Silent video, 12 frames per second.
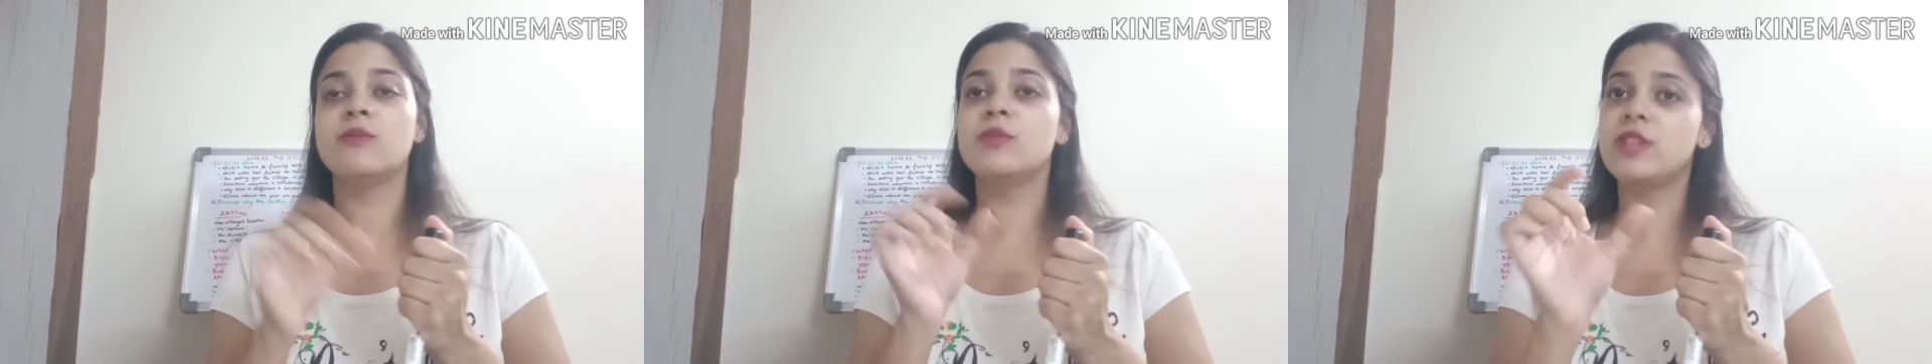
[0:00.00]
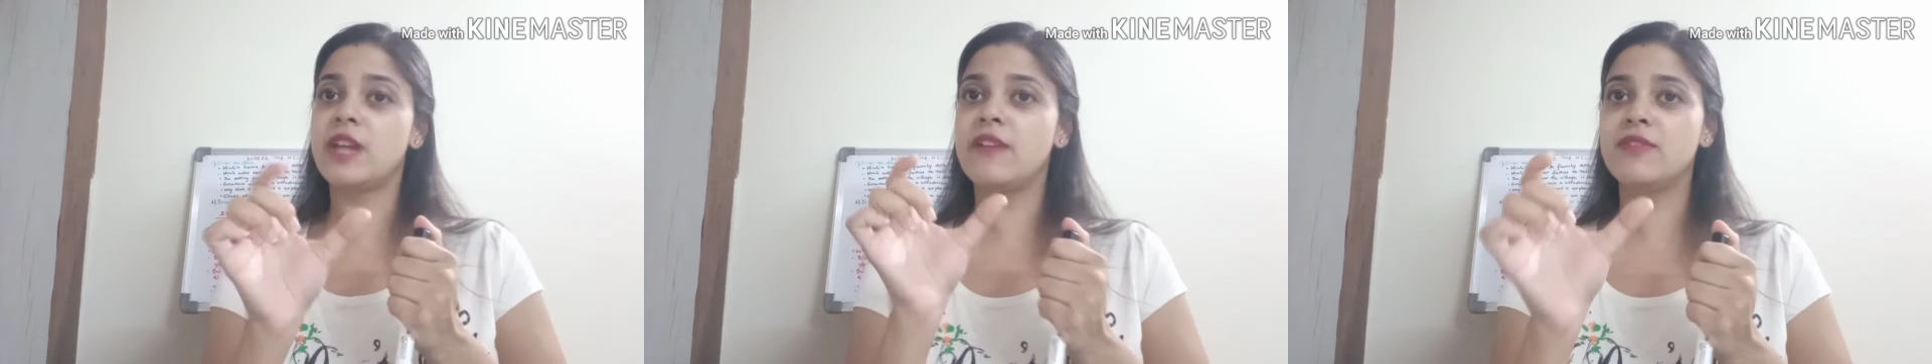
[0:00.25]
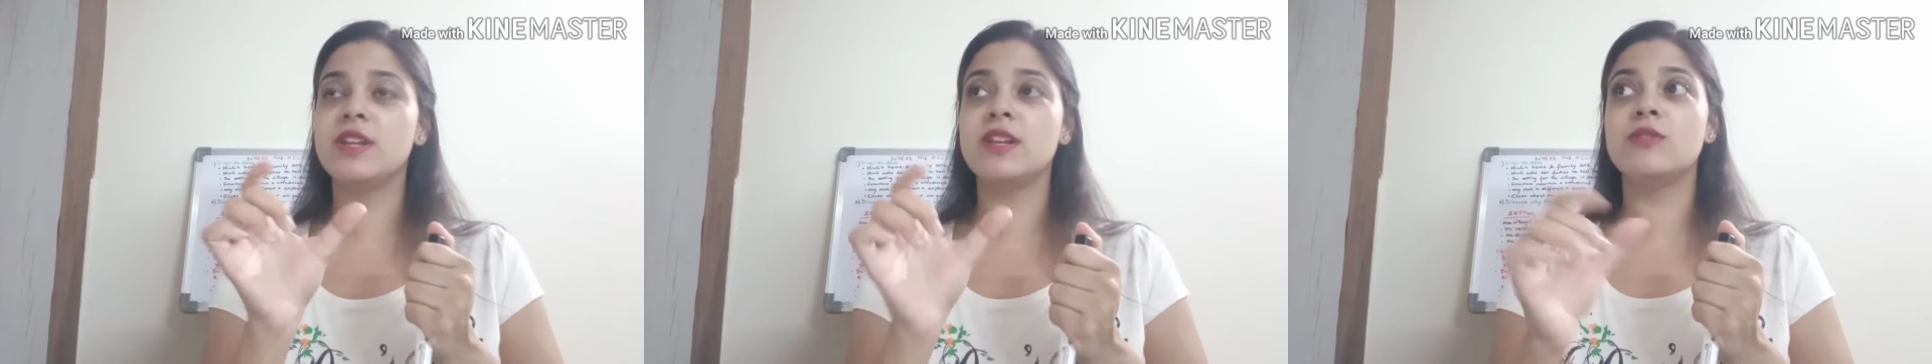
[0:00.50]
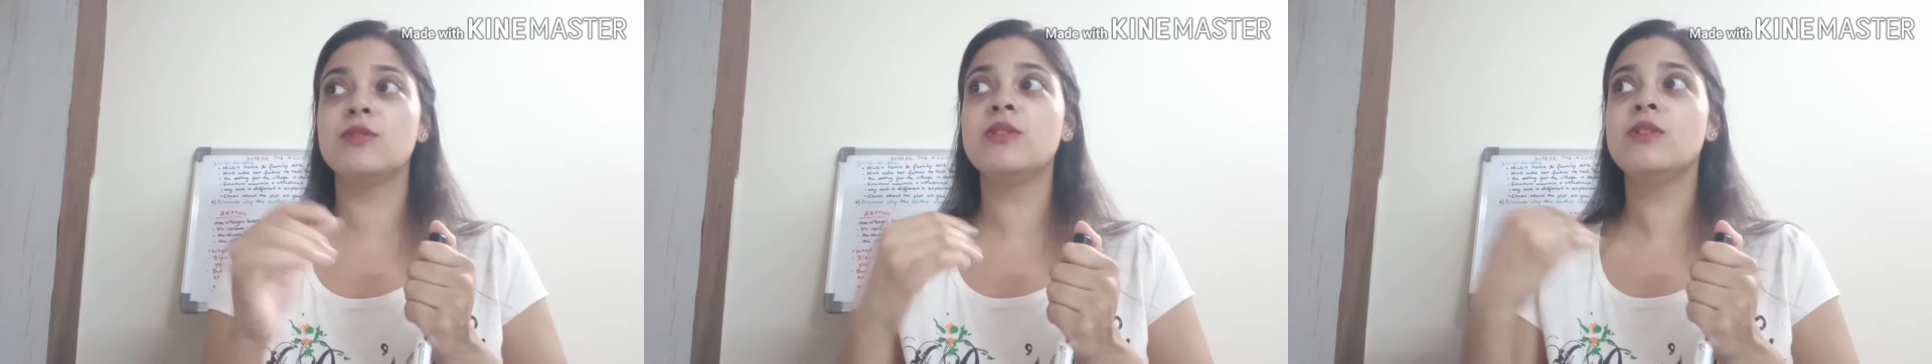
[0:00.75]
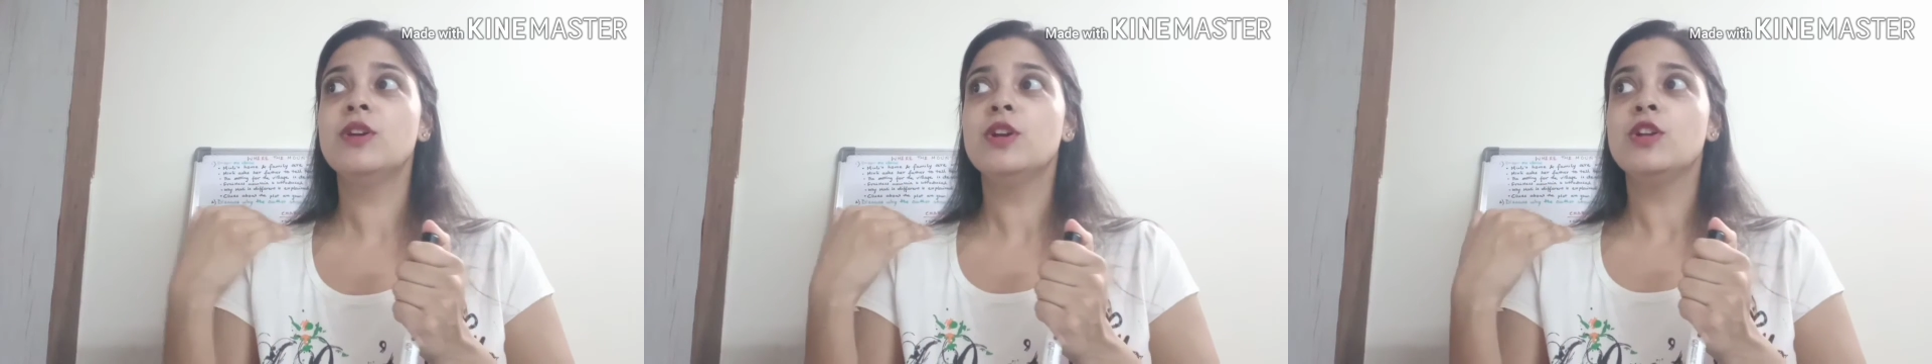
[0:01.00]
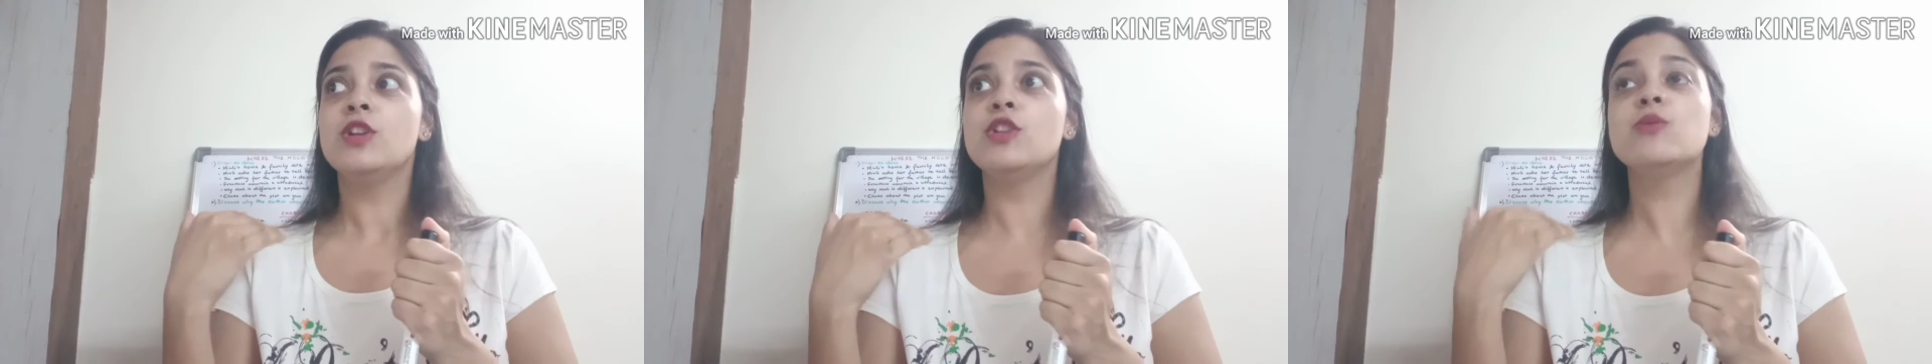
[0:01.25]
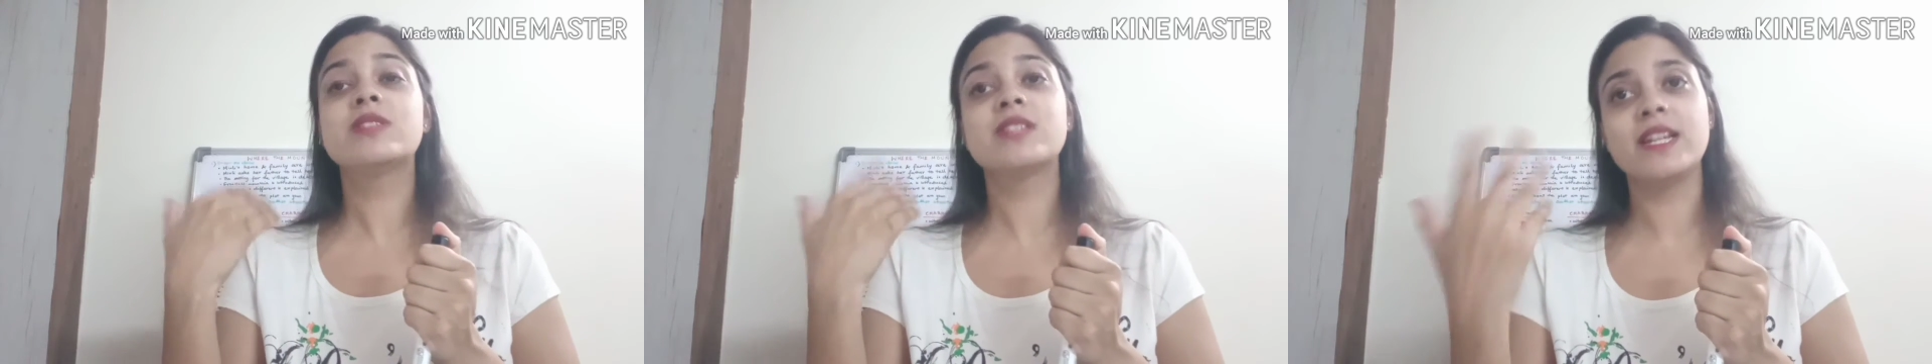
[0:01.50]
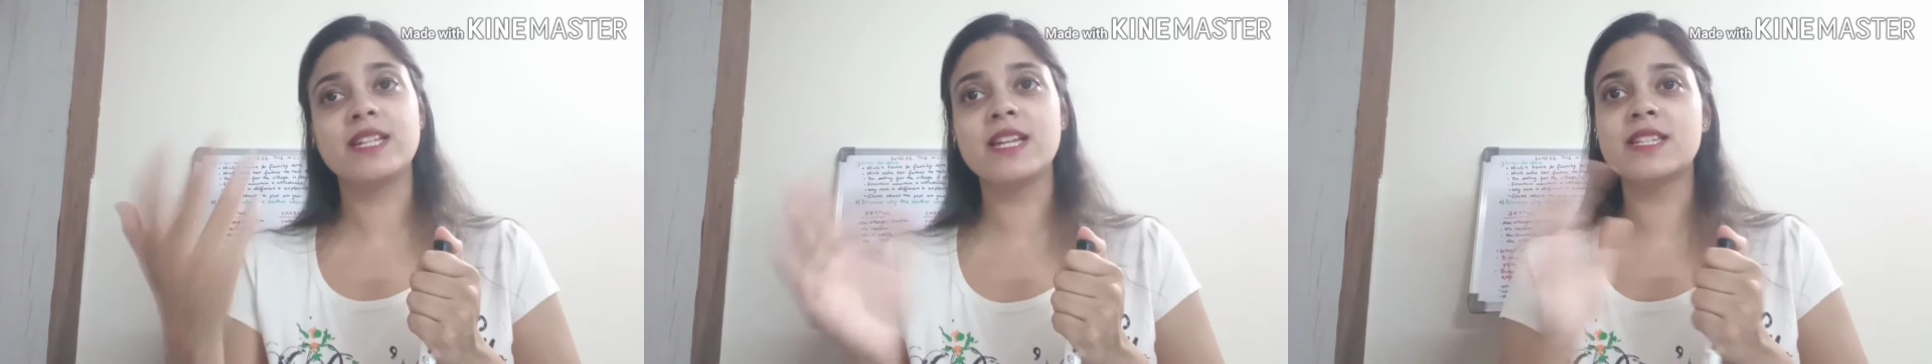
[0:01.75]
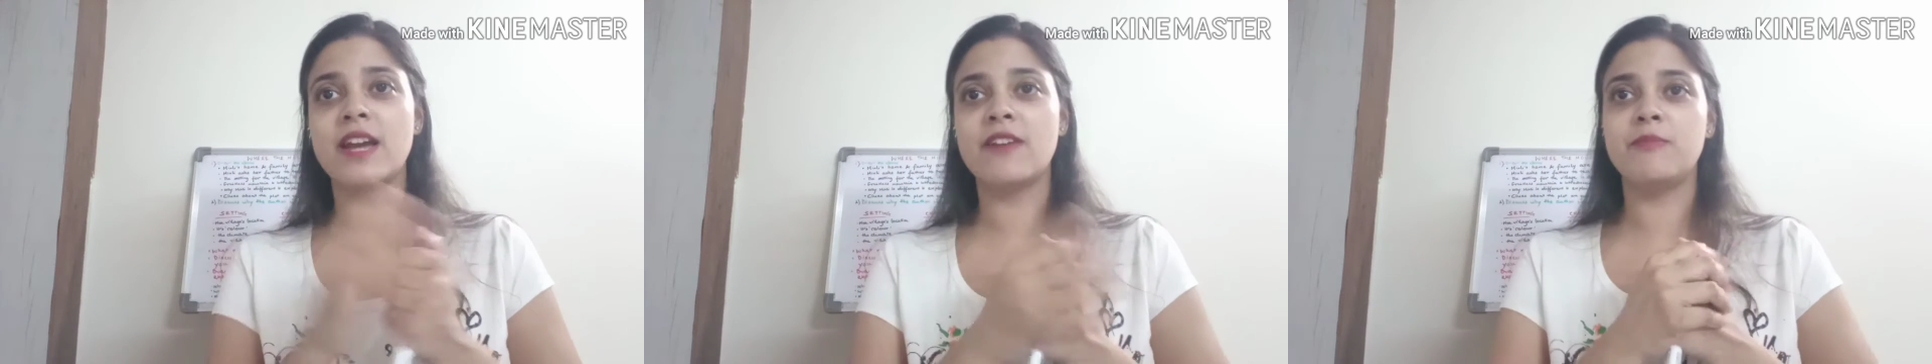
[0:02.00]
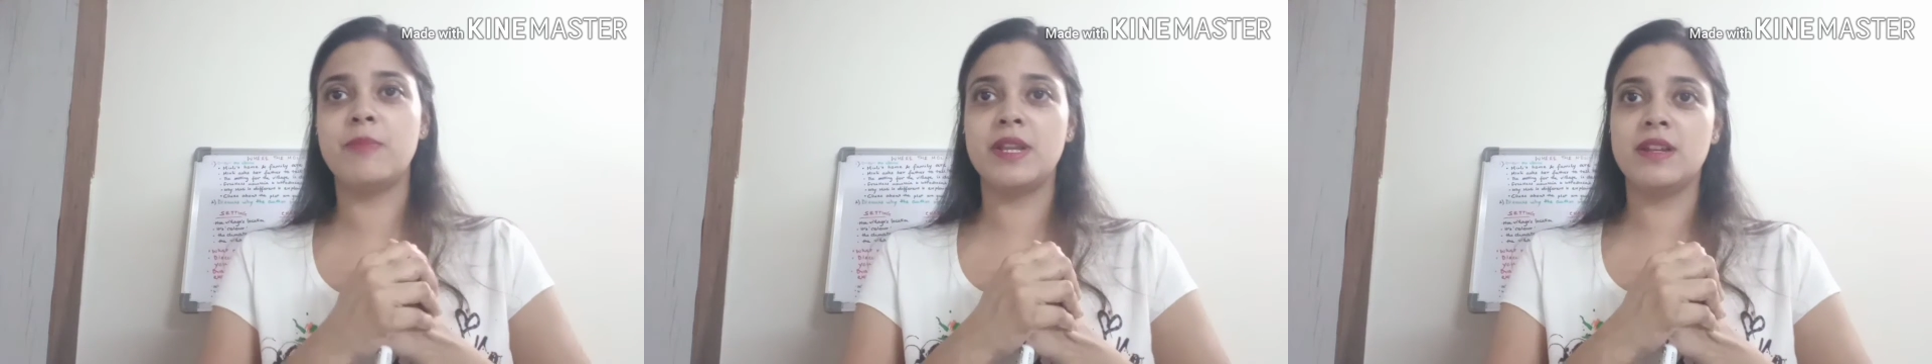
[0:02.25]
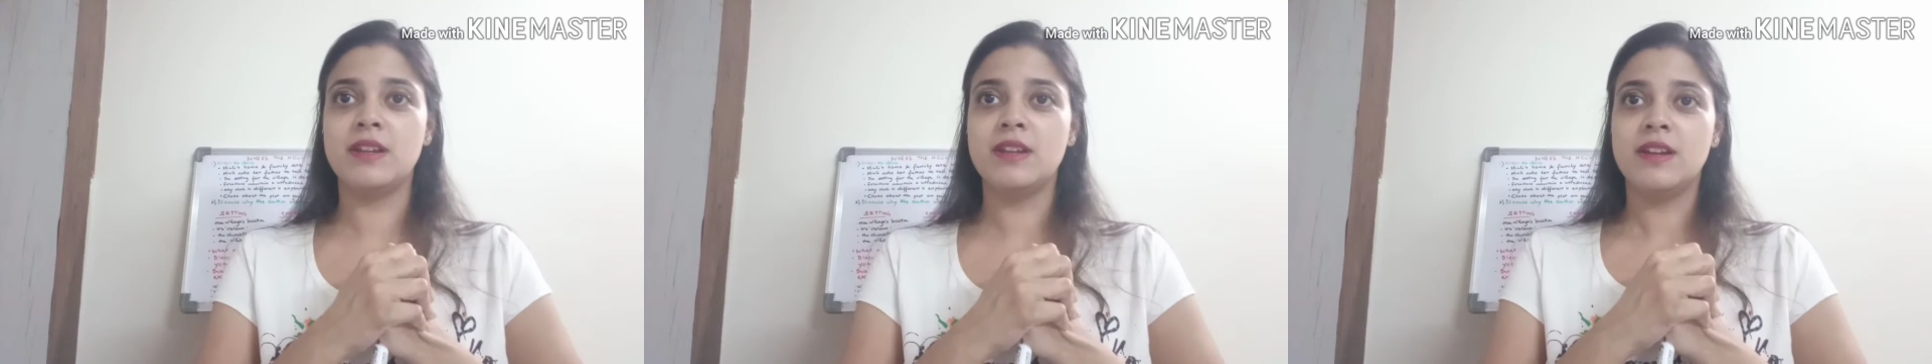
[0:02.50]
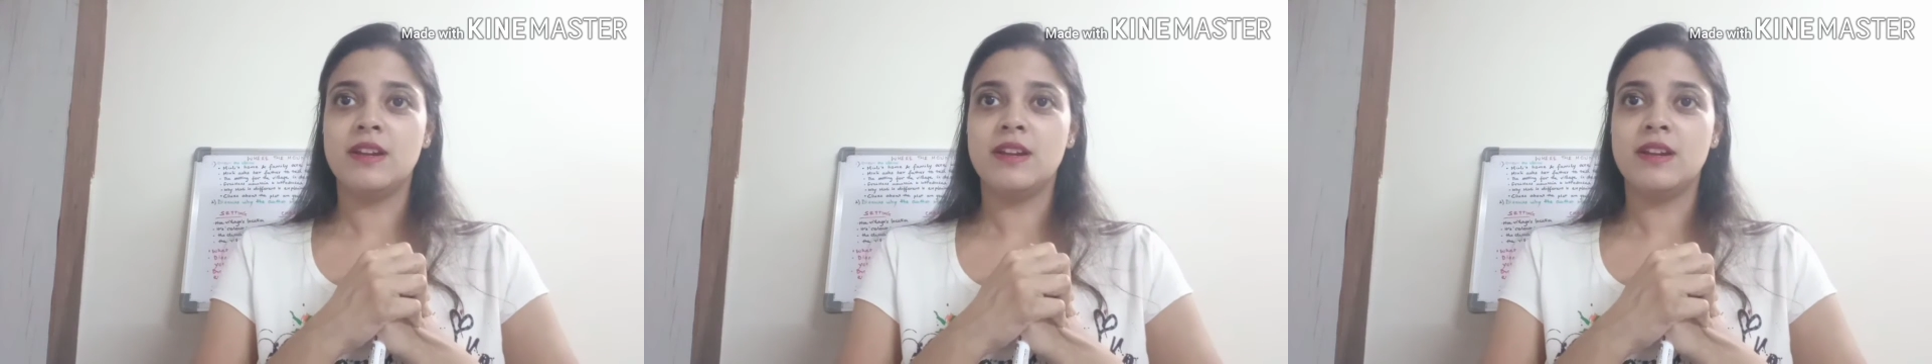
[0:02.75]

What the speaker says: with every, new settings have been